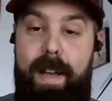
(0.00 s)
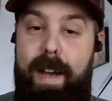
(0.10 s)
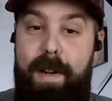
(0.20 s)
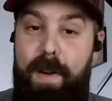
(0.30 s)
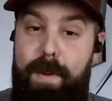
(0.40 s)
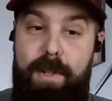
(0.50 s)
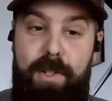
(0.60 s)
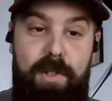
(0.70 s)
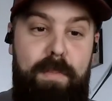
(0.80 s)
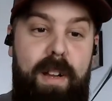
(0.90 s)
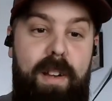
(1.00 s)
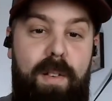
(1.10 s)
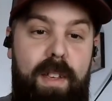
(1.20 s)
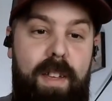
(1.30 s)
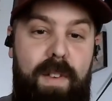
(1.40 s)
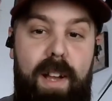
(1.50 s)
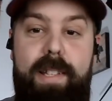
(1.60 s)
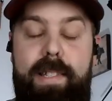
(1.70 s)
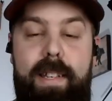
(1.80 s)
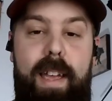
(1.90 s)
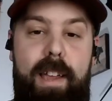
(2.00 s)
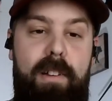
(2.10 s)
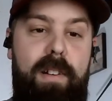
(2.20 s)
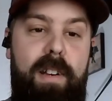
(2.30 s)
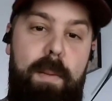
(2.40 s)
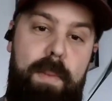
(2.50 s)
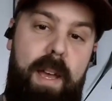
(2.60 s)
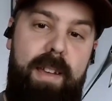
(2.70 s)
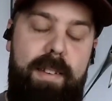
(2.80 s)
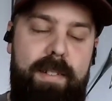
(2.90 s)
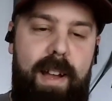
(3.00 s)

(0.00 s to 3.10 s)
I don't know about you, but if I see a heron in a bay,